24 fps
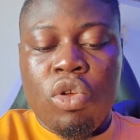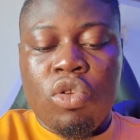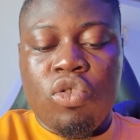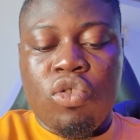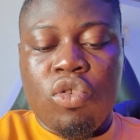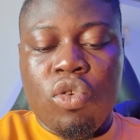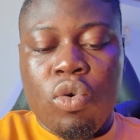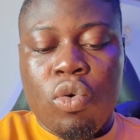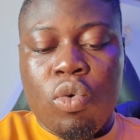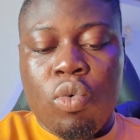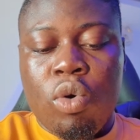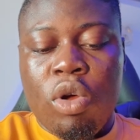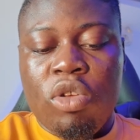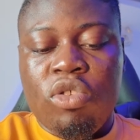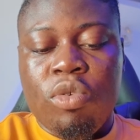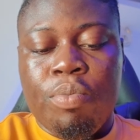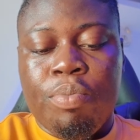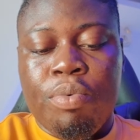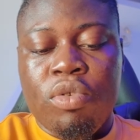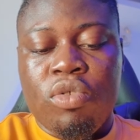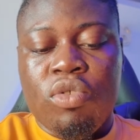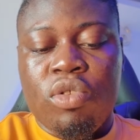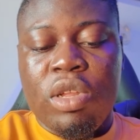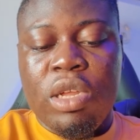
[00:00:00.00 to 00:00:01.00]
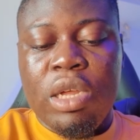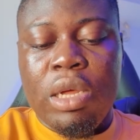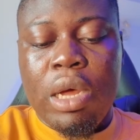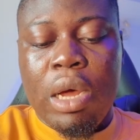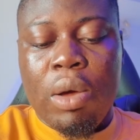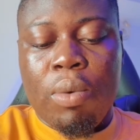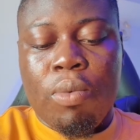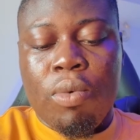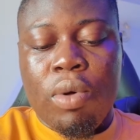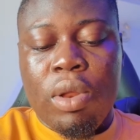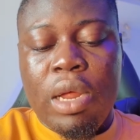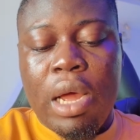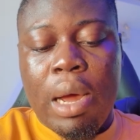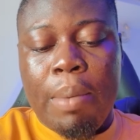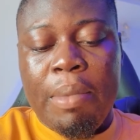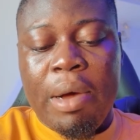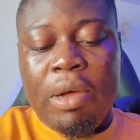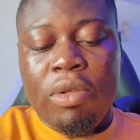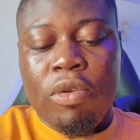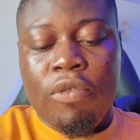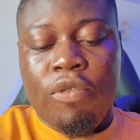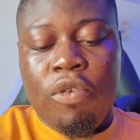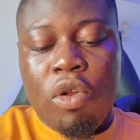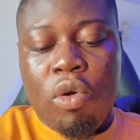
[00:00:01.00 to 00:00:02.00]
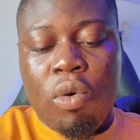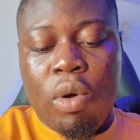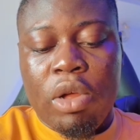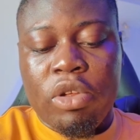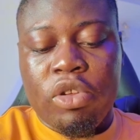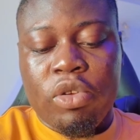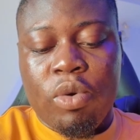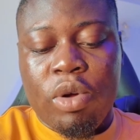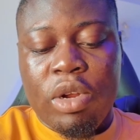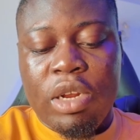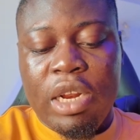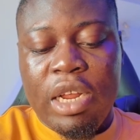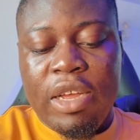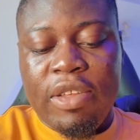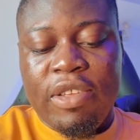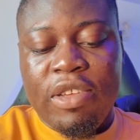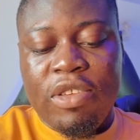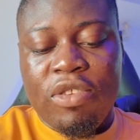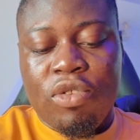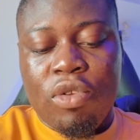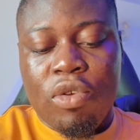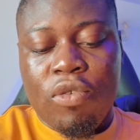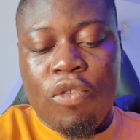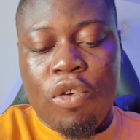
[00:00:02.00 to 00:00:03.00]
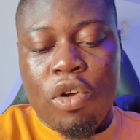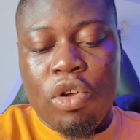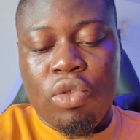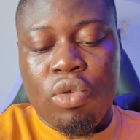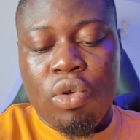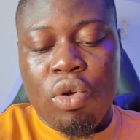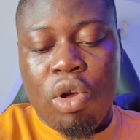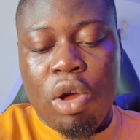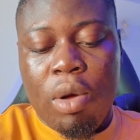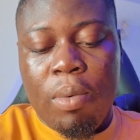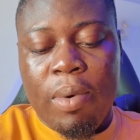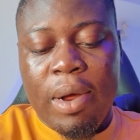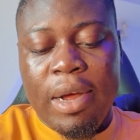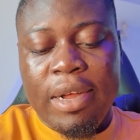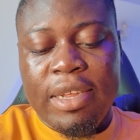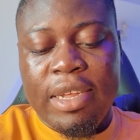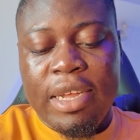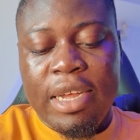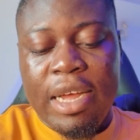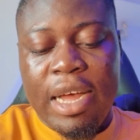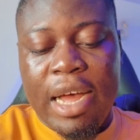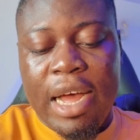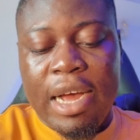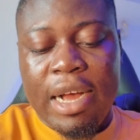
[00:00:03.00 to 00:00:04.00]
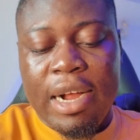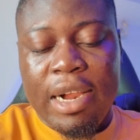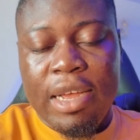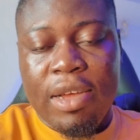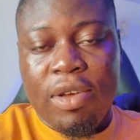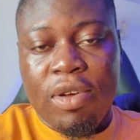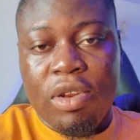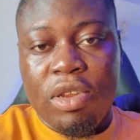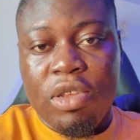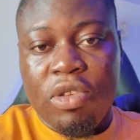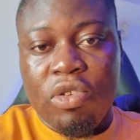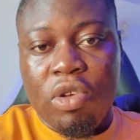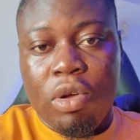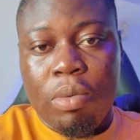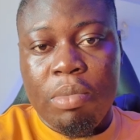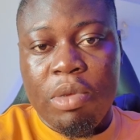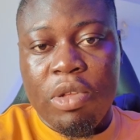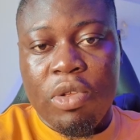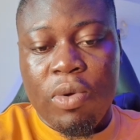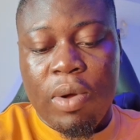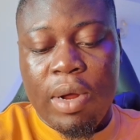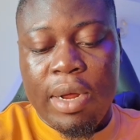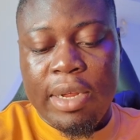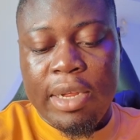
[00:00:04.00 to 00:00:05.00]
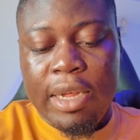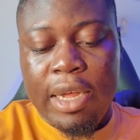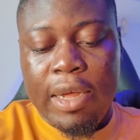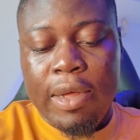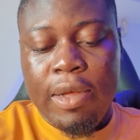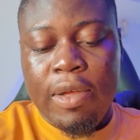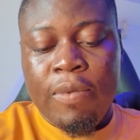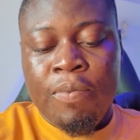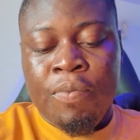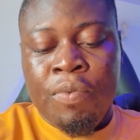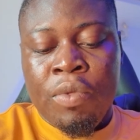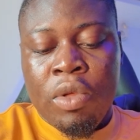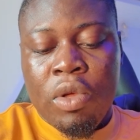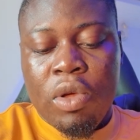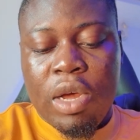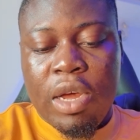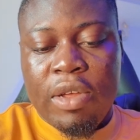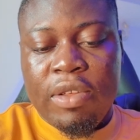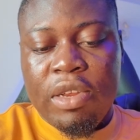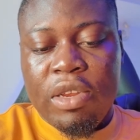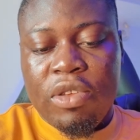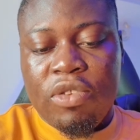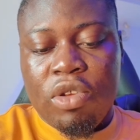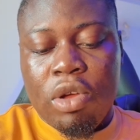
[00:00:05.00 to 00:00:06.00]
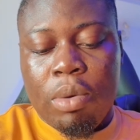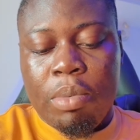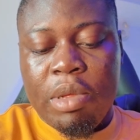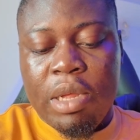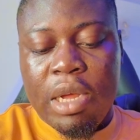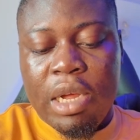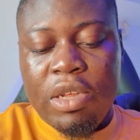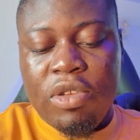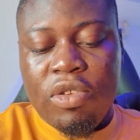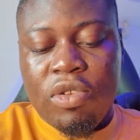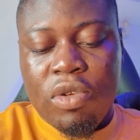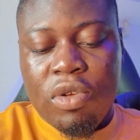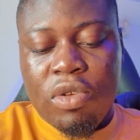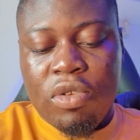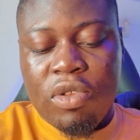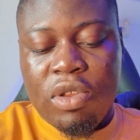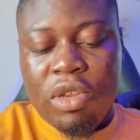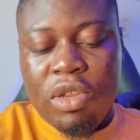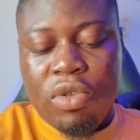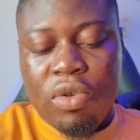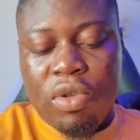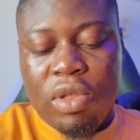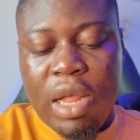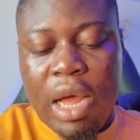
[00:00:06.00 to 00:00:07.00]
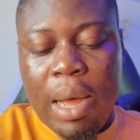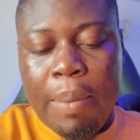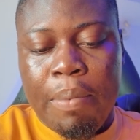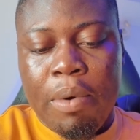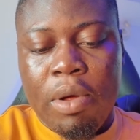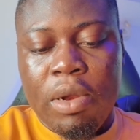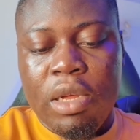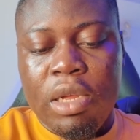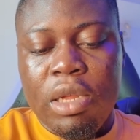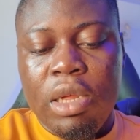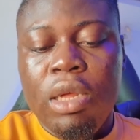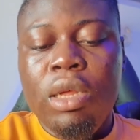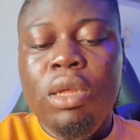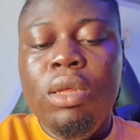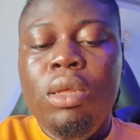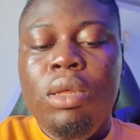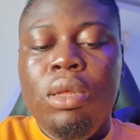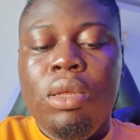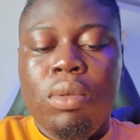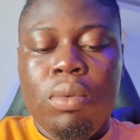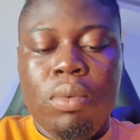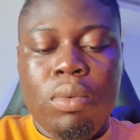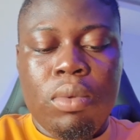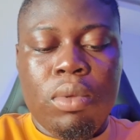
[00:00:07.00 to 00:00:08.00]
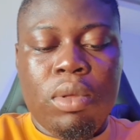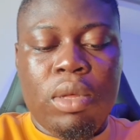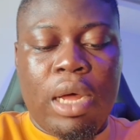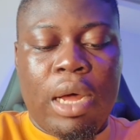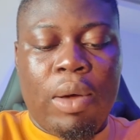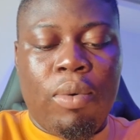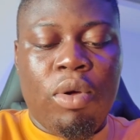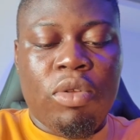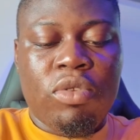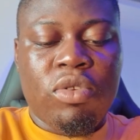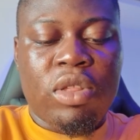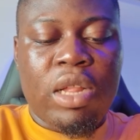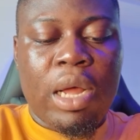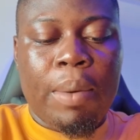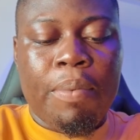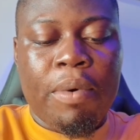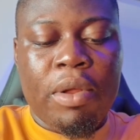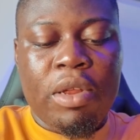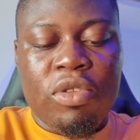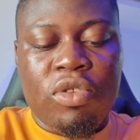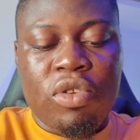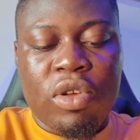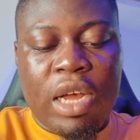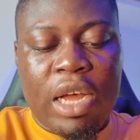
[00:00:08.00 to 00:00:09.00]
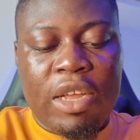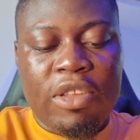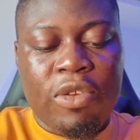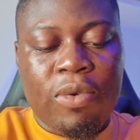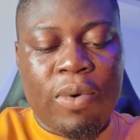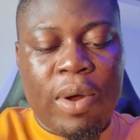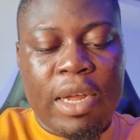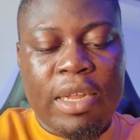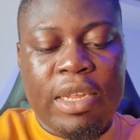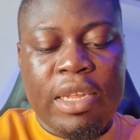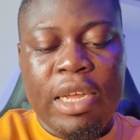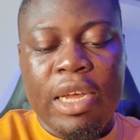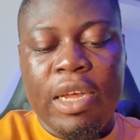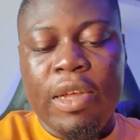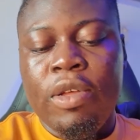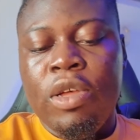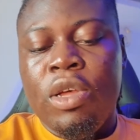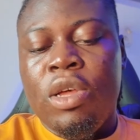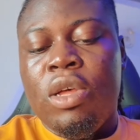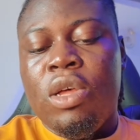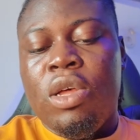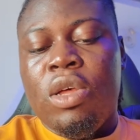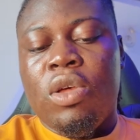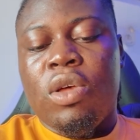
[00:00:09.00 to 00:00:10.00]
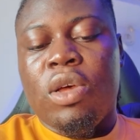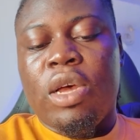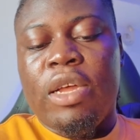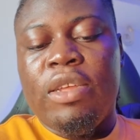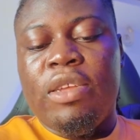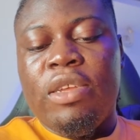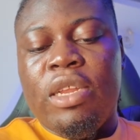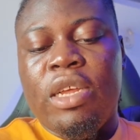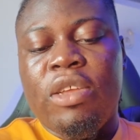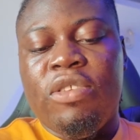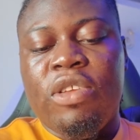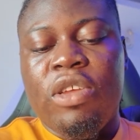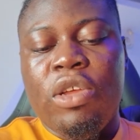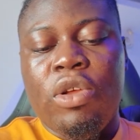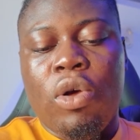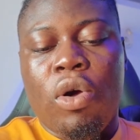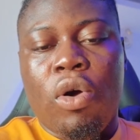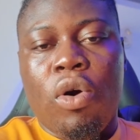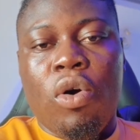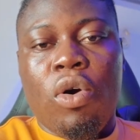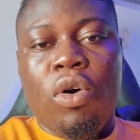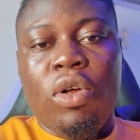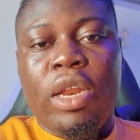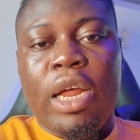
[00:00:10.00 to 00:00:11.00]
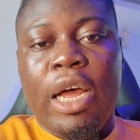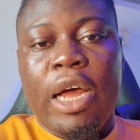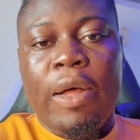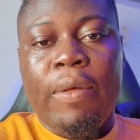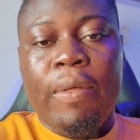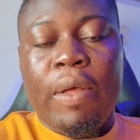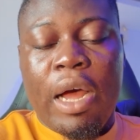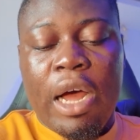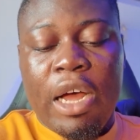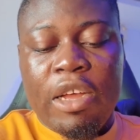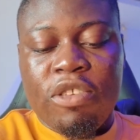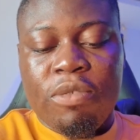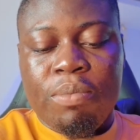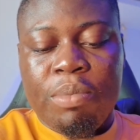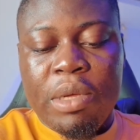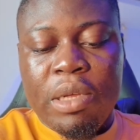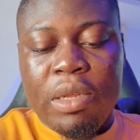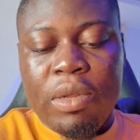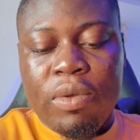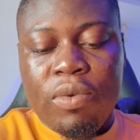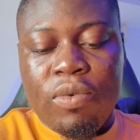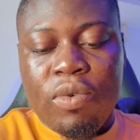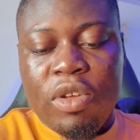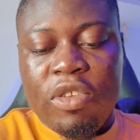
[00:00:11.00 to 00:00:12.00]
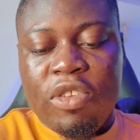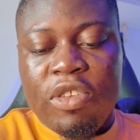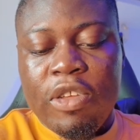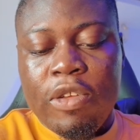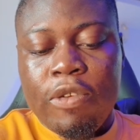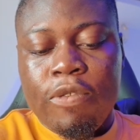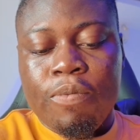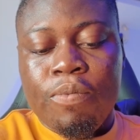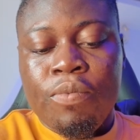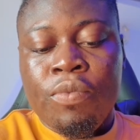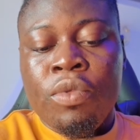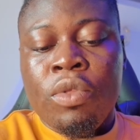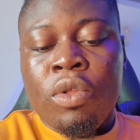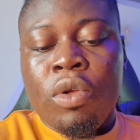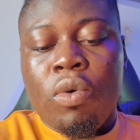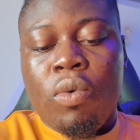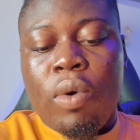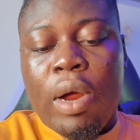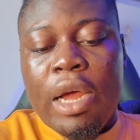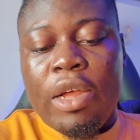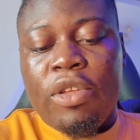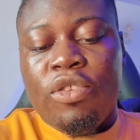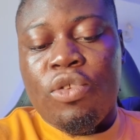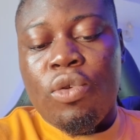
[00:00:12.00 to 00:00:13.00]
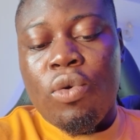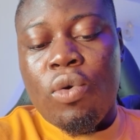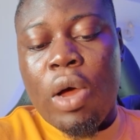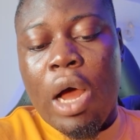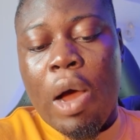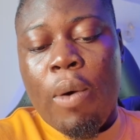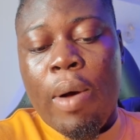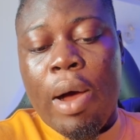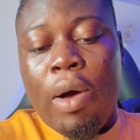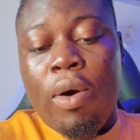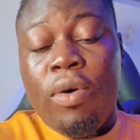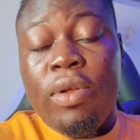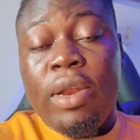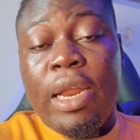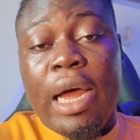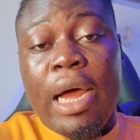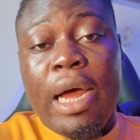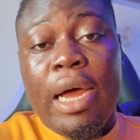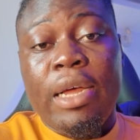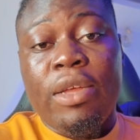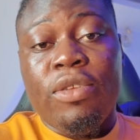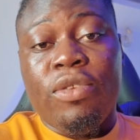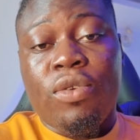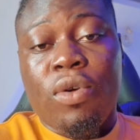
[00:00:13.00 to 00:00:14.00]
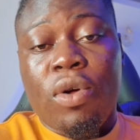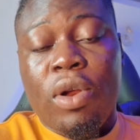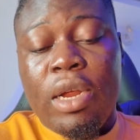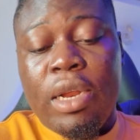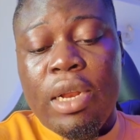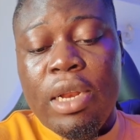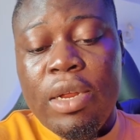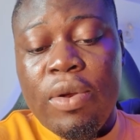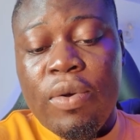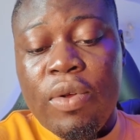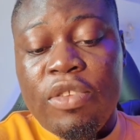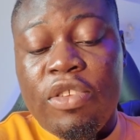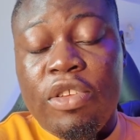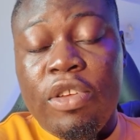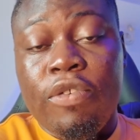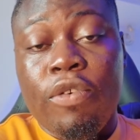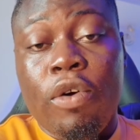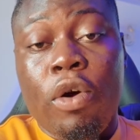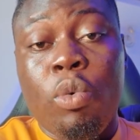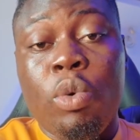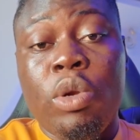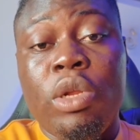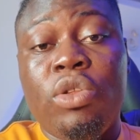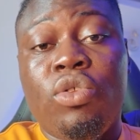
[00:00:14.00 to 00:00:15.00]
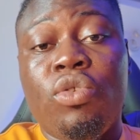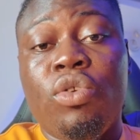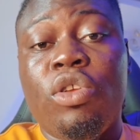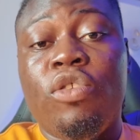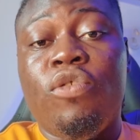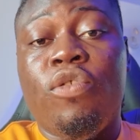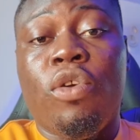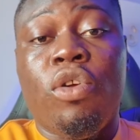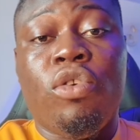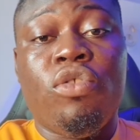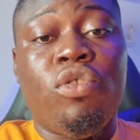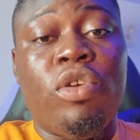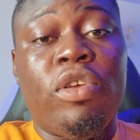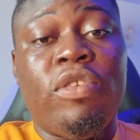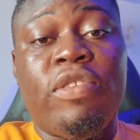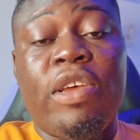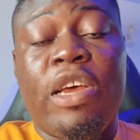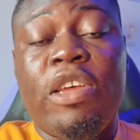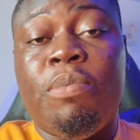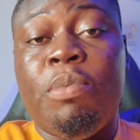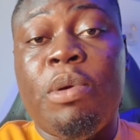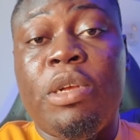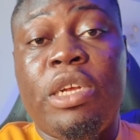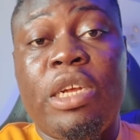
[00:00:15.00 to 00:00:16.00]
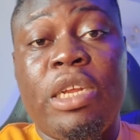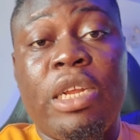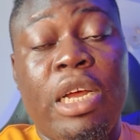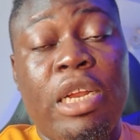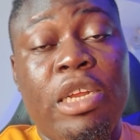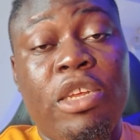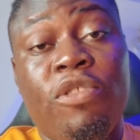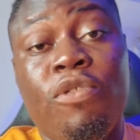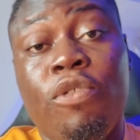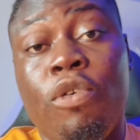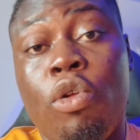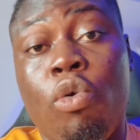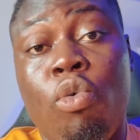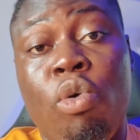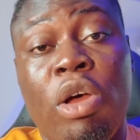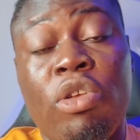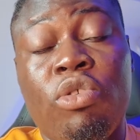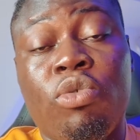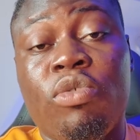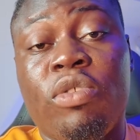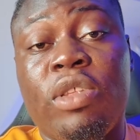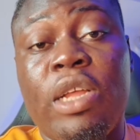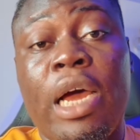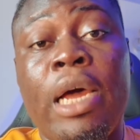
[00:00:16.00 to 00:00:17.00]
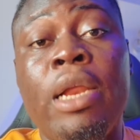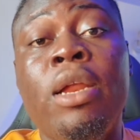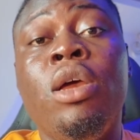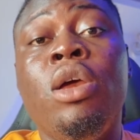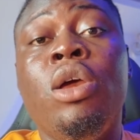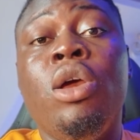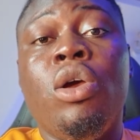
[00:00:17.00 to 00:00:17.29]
So once you put the amount of followers you want, the next thing is for you to come right here and click on the submit right here. You can see the submit. I just need to tap on it, and once you tap on it, you can see right here, you can see they say your order has been received, right? So our order is currently received. All we need to do is for us to exercise patience, and these followers will start